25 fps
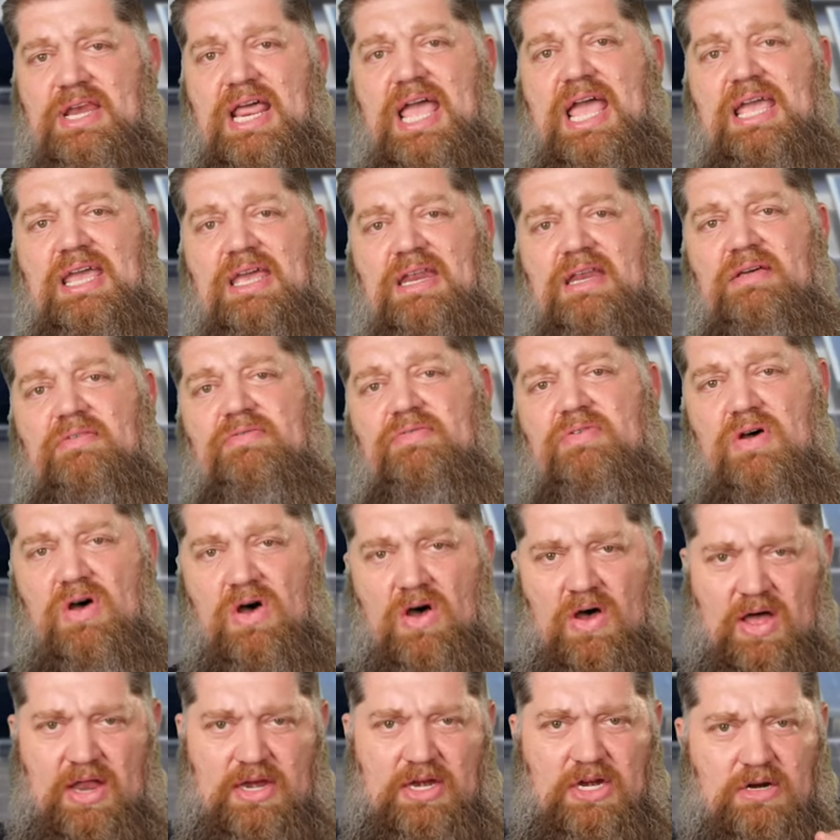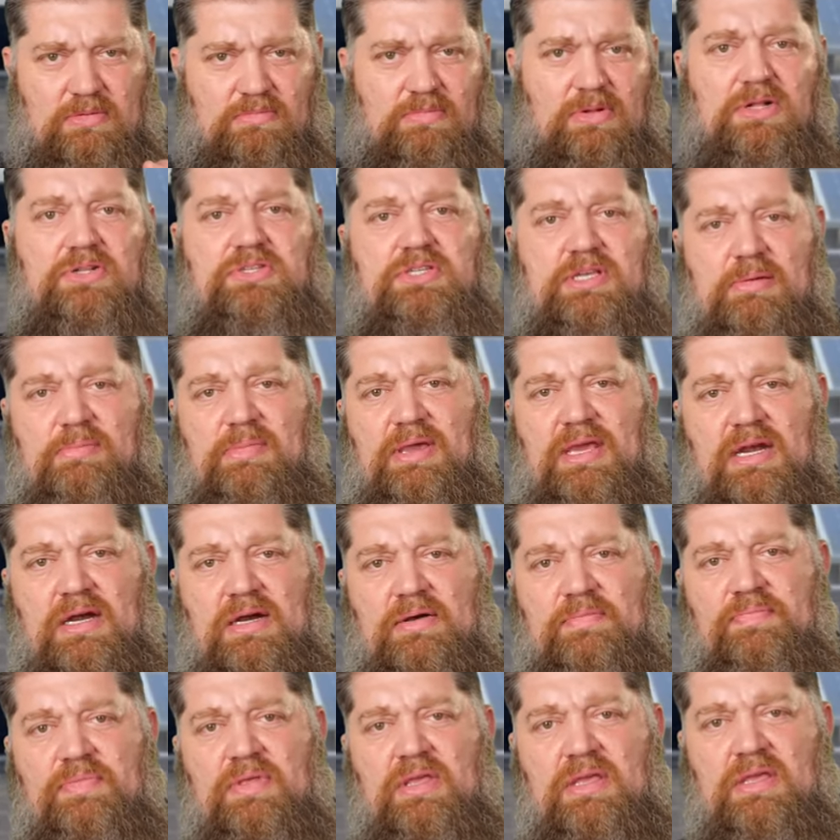negative on your
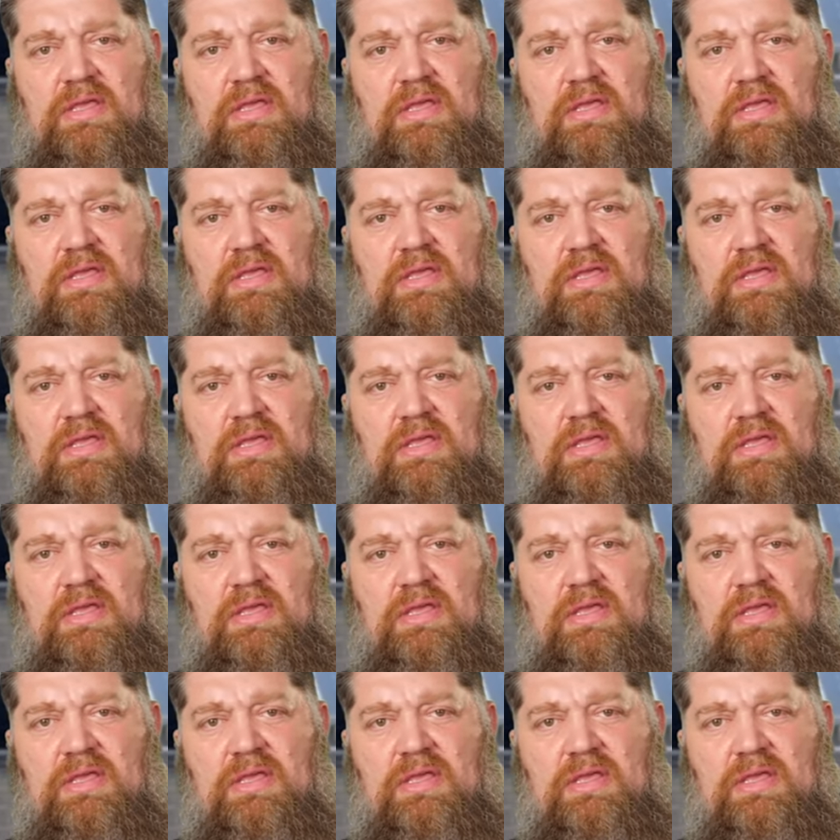multimeter.